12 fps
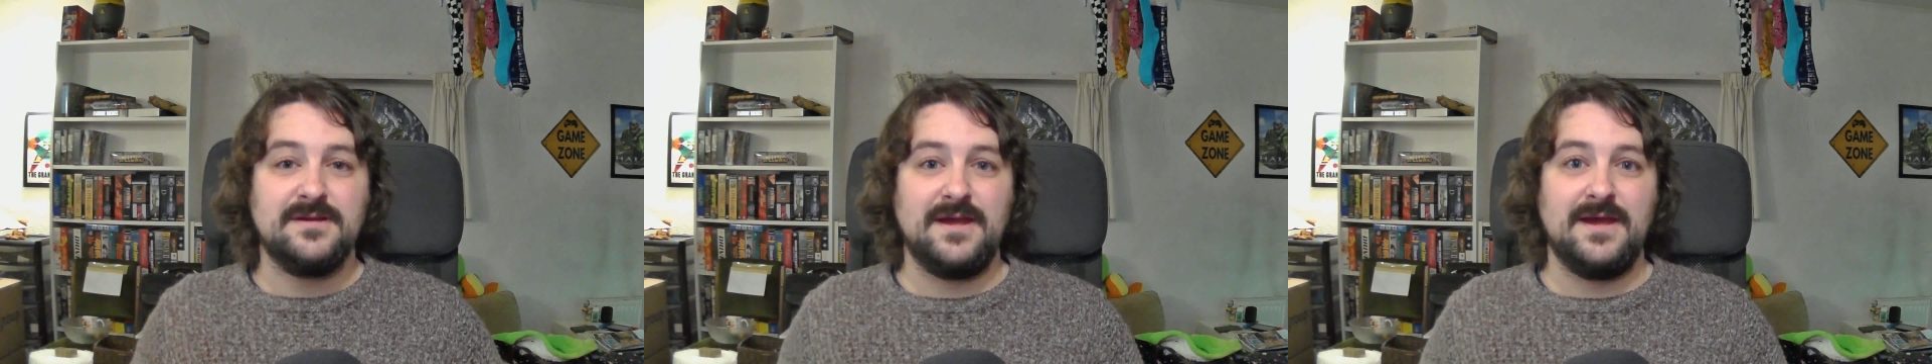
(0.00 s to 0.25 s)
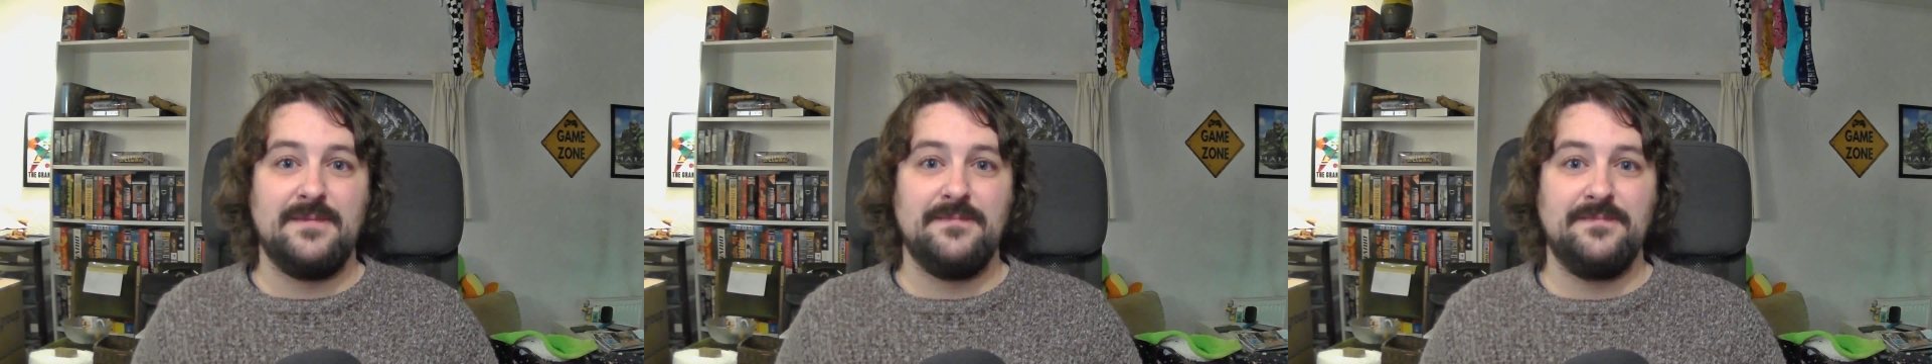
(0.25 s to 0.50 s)

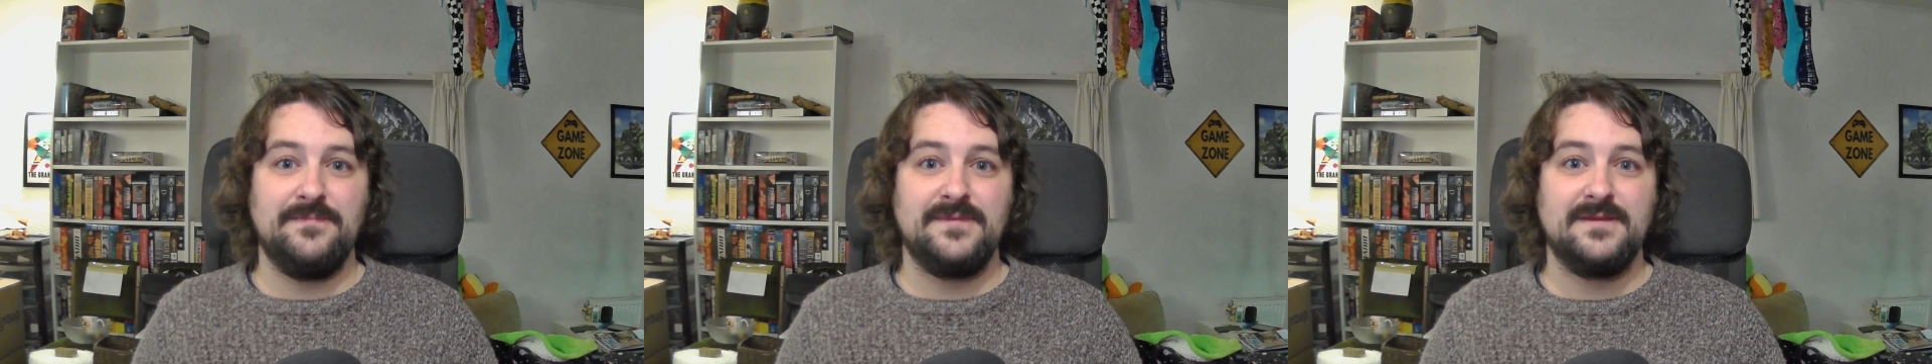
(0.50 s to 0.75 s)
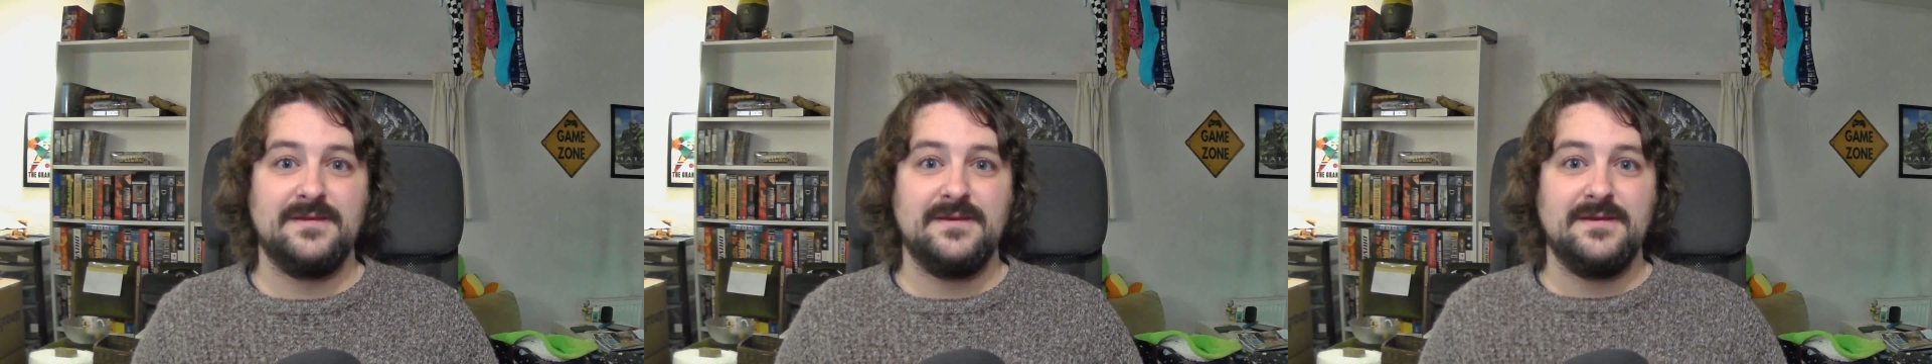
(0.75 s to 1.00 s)

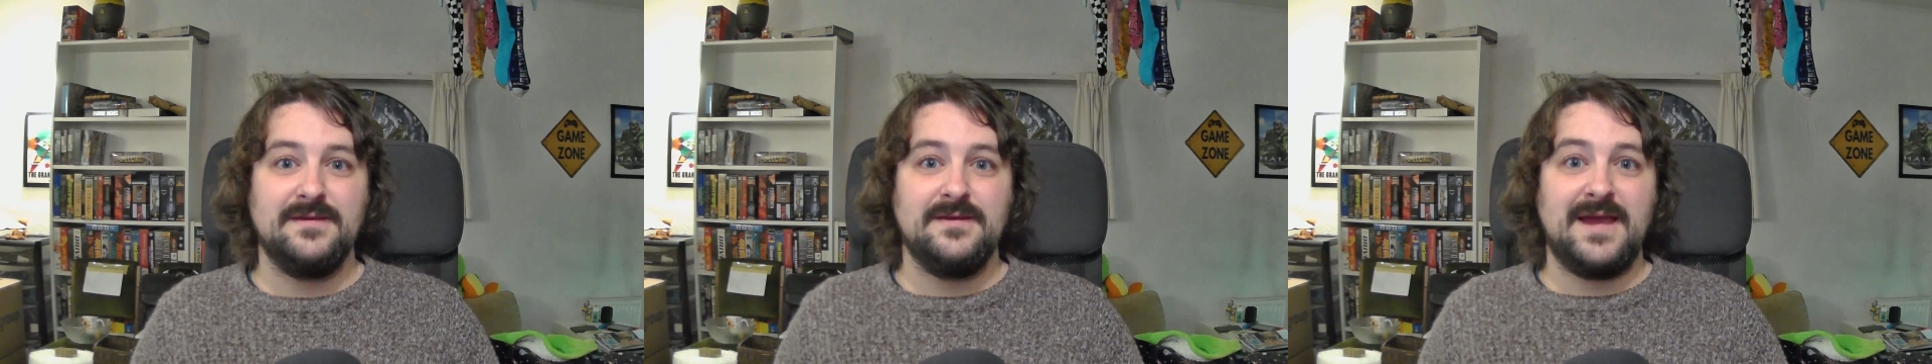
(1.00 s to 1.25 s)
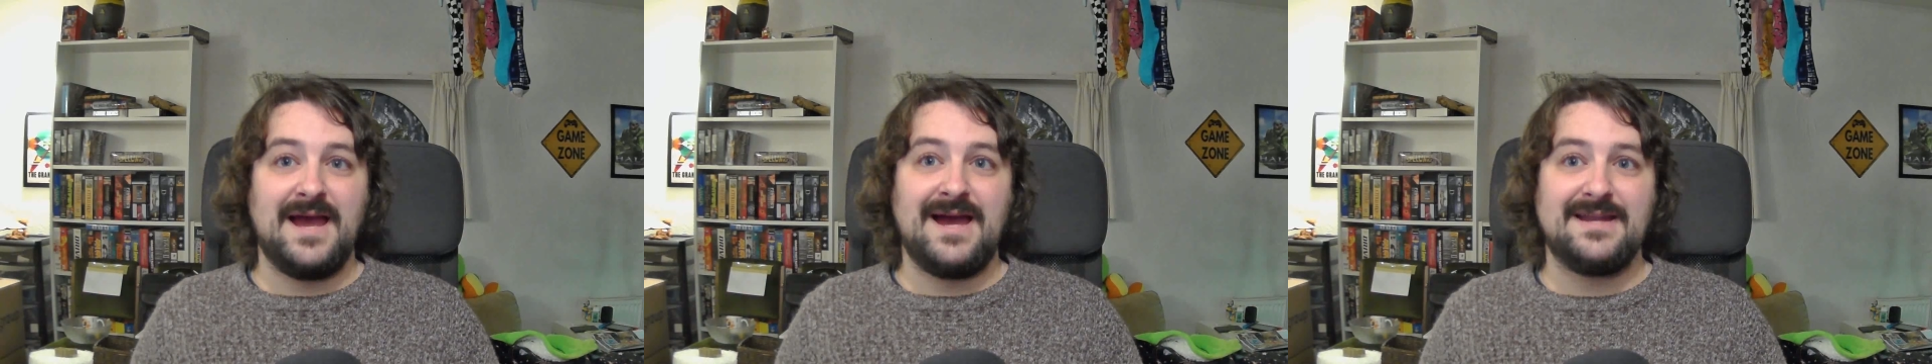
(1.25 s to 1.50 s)

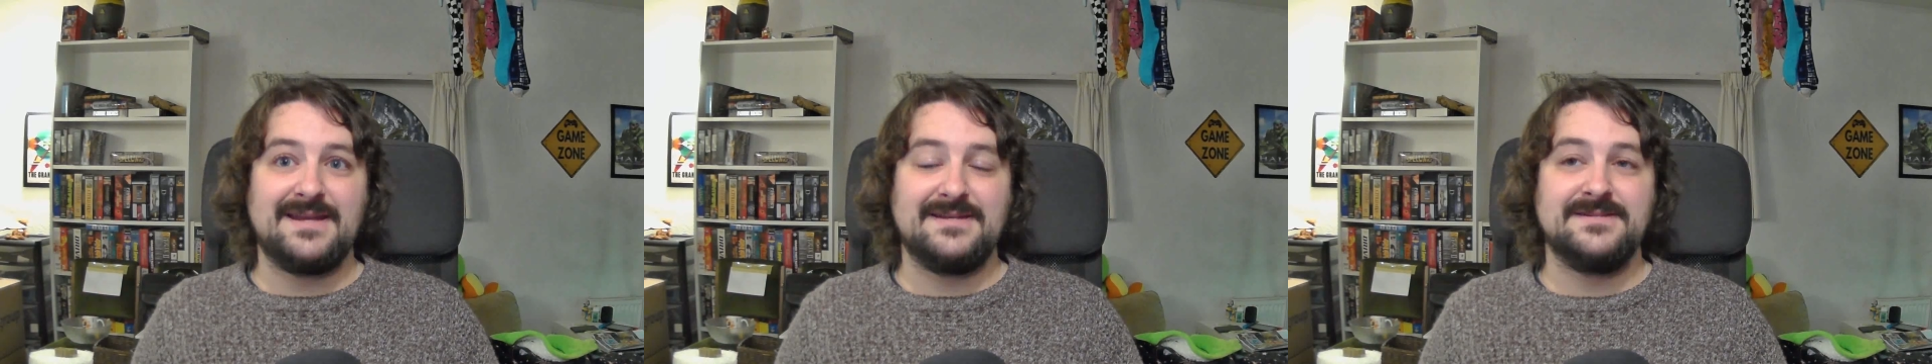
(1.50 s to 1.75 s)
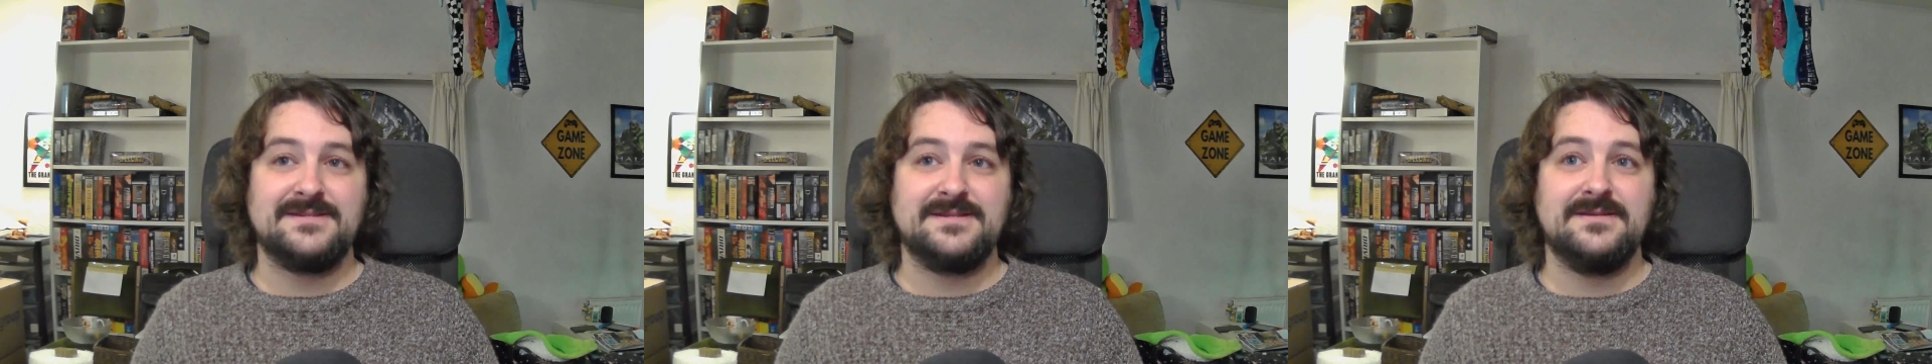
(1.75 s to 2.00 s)

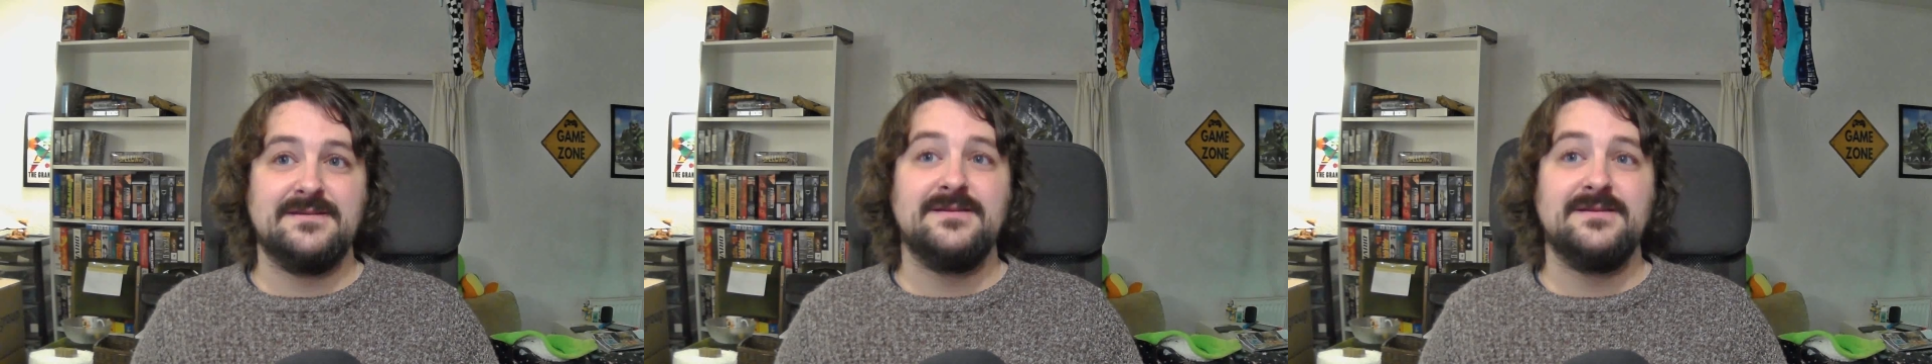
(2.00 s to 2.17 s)
and